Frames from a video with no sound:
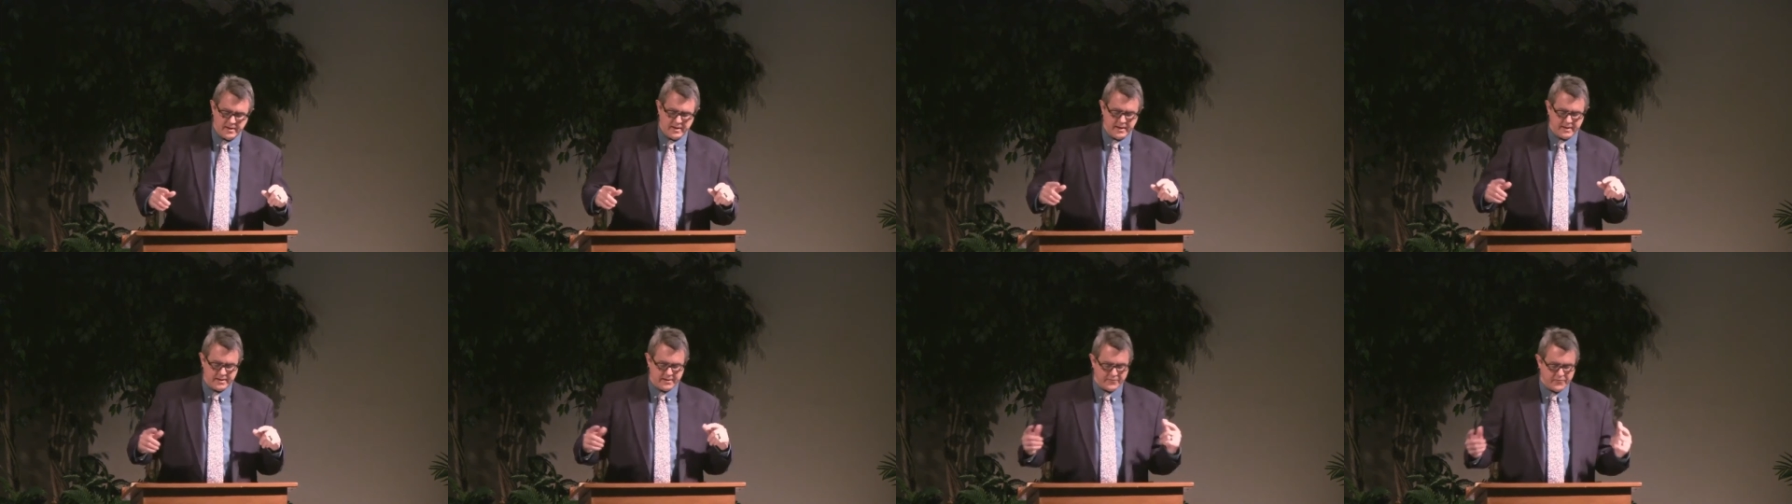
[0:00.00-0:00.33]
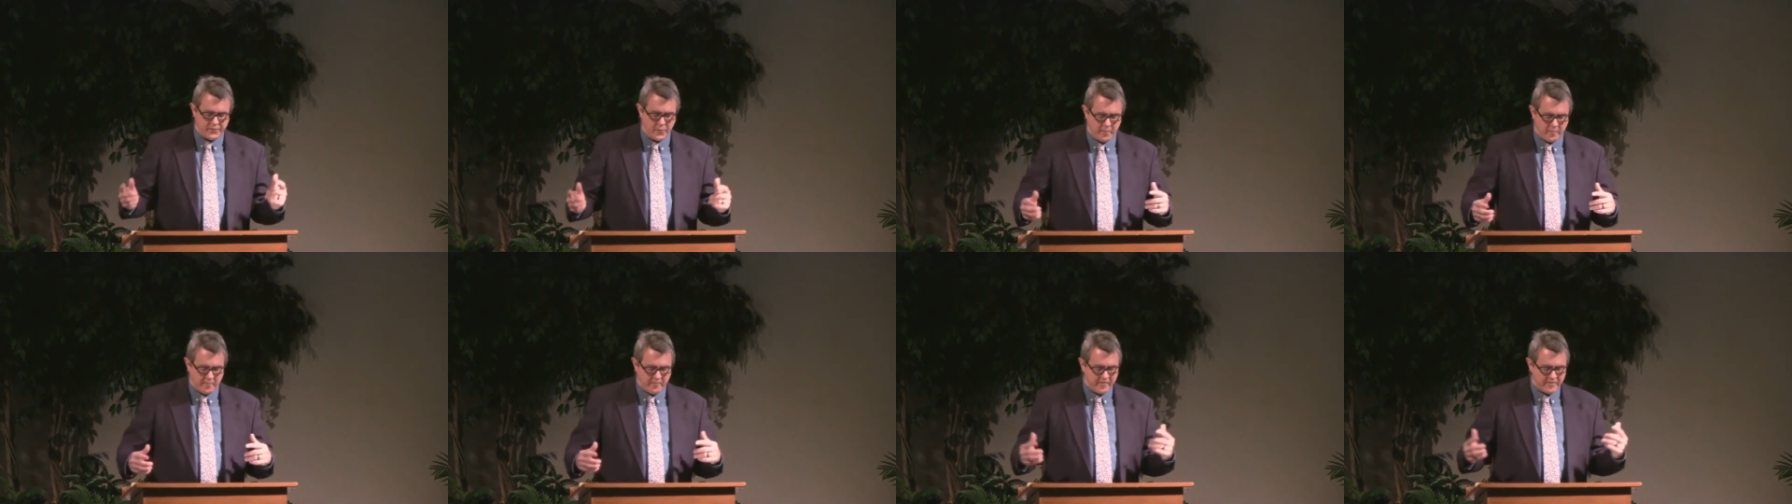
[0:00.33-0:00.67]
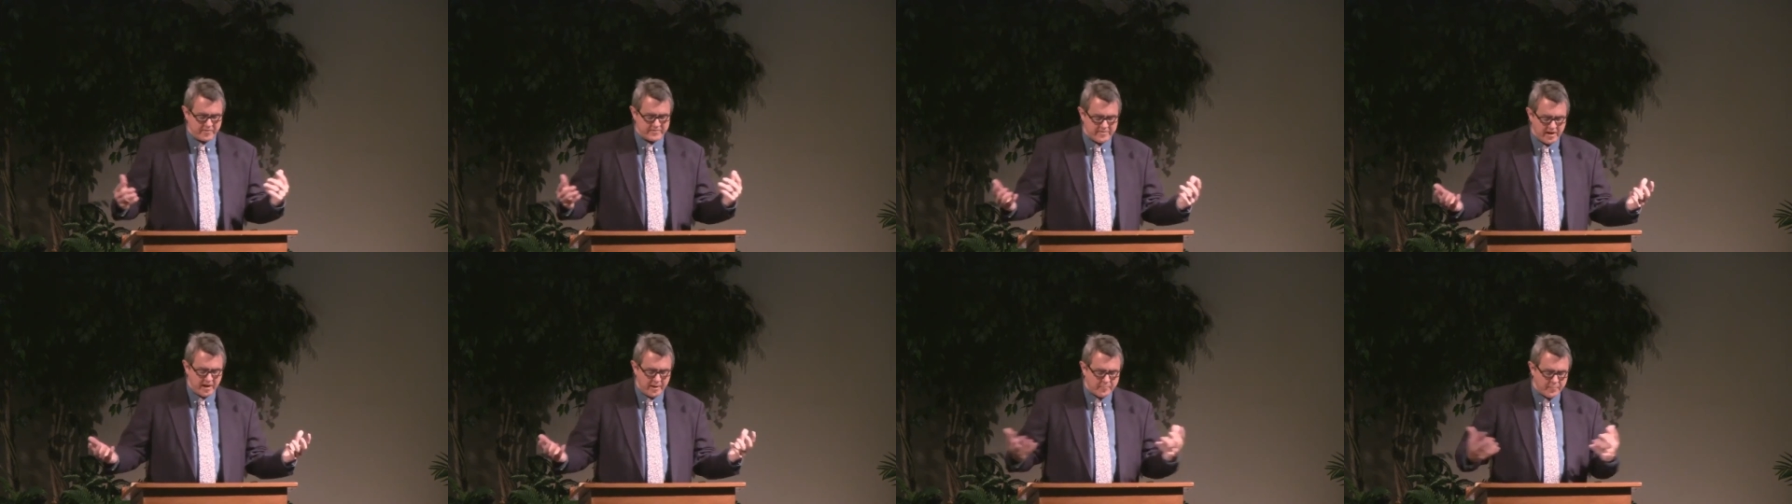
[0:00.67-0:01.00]
in the form of a
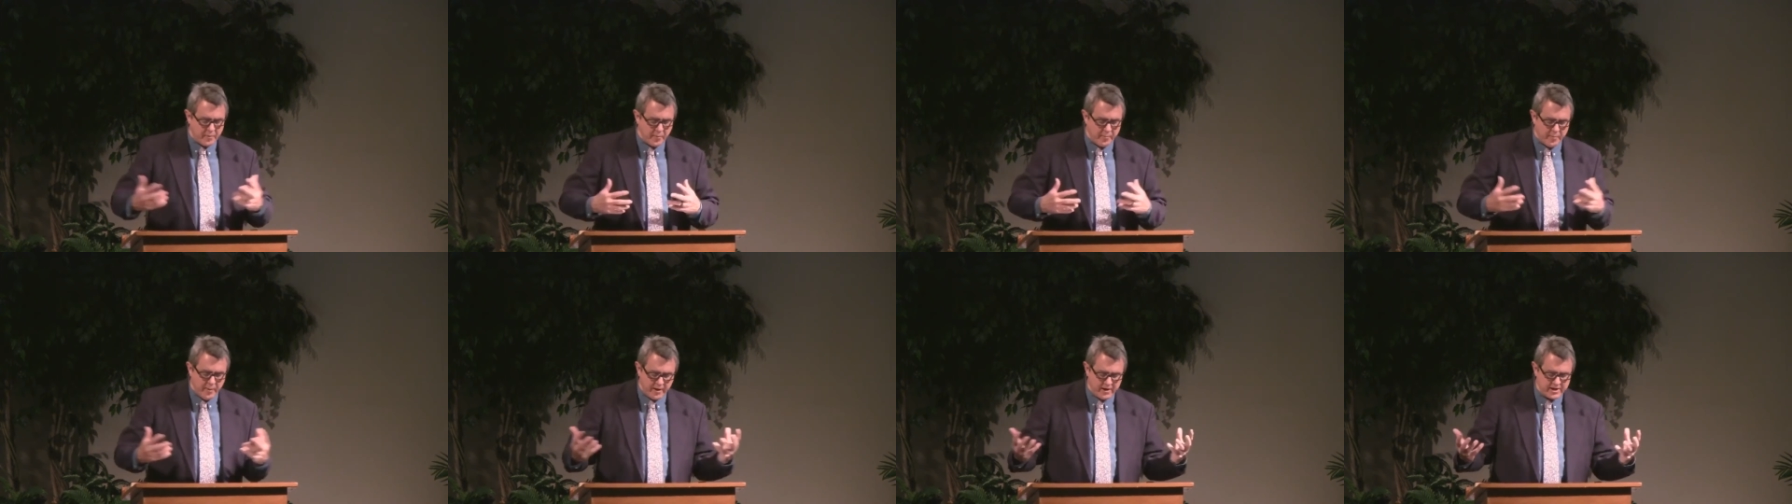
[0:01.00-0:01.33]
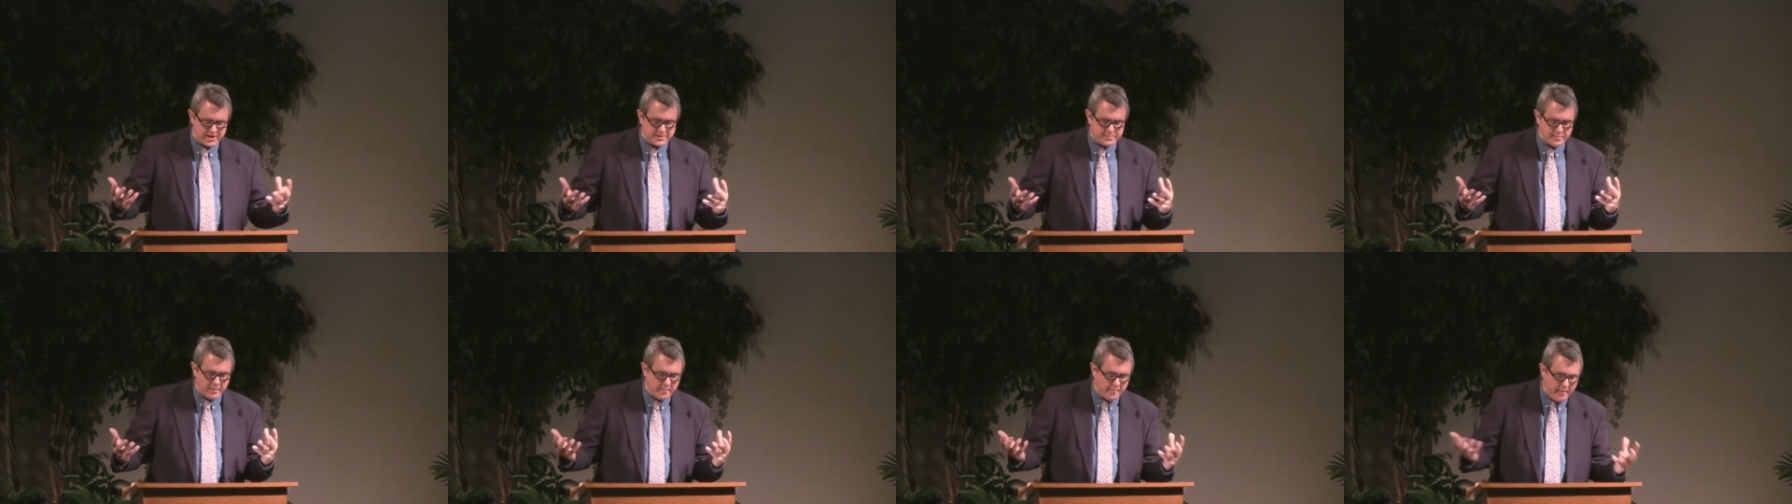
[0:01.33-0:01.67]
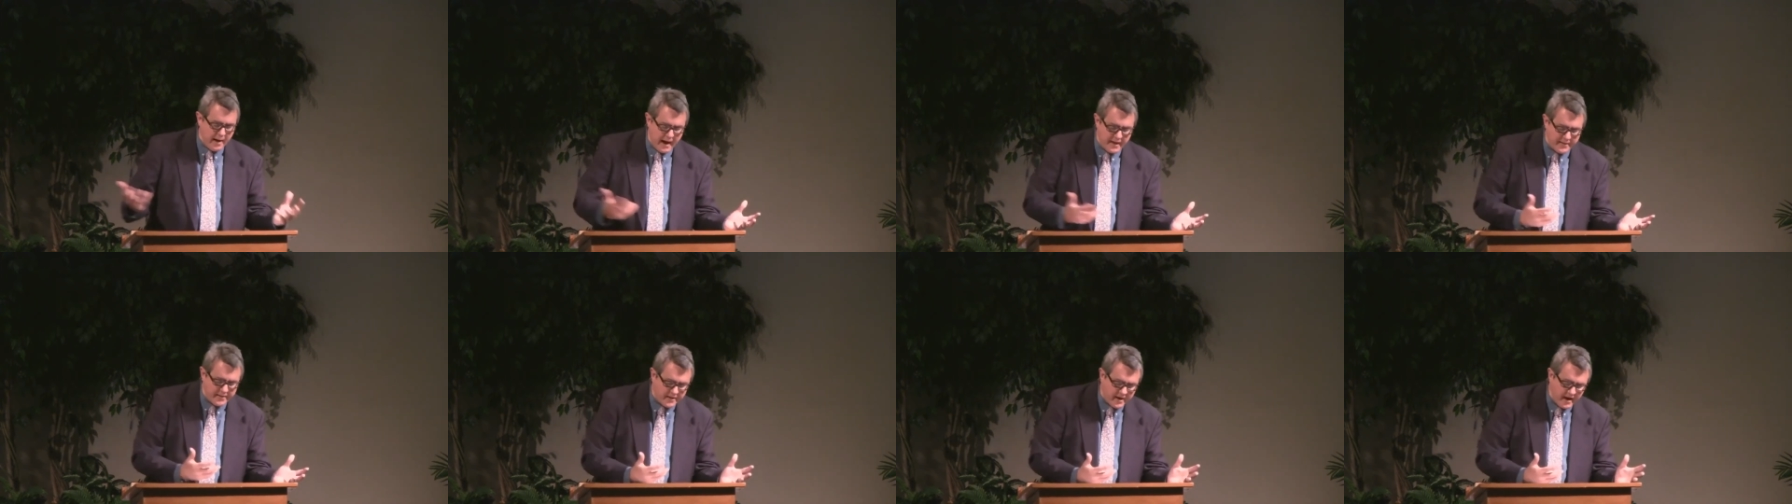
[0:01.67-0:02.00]
temporal punishment
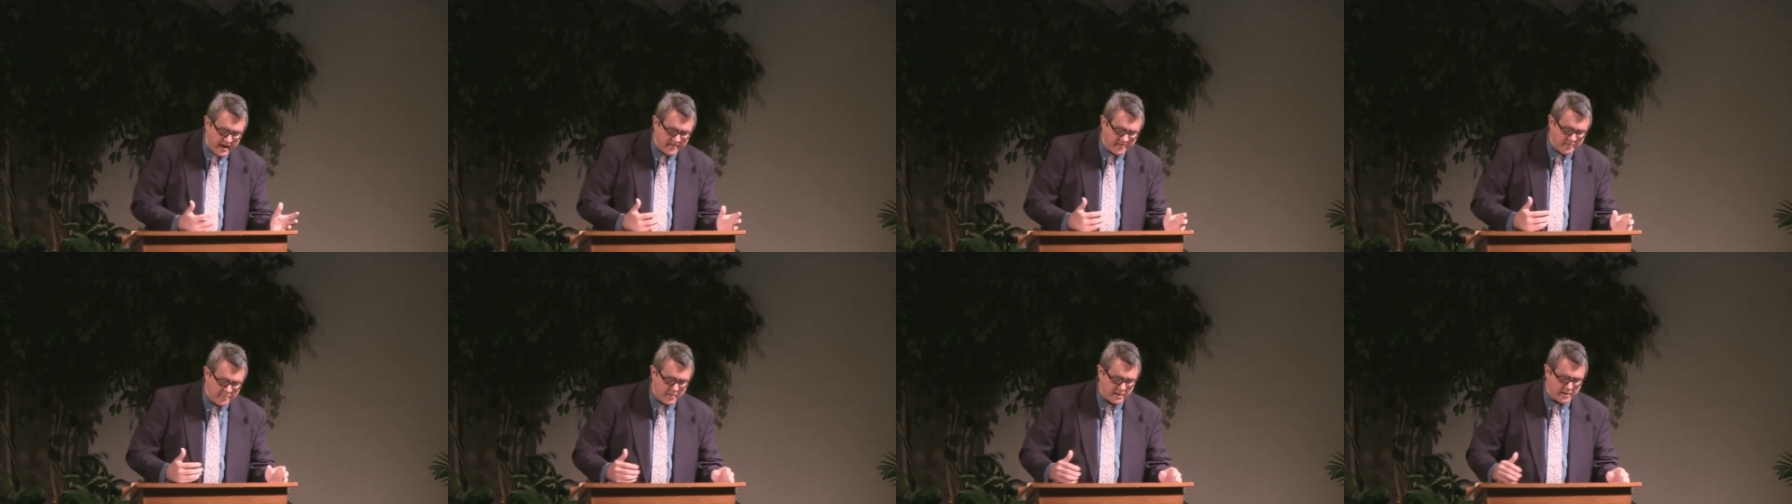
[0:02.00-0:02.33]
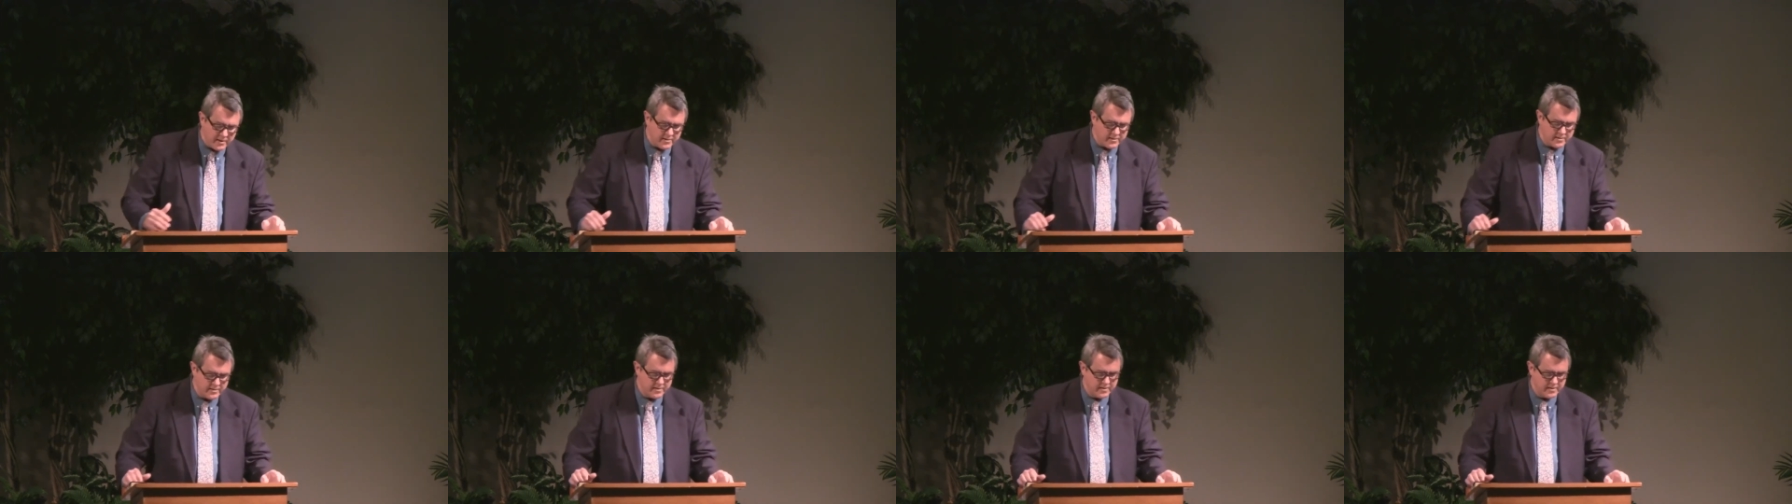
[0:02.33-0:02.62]
by the government.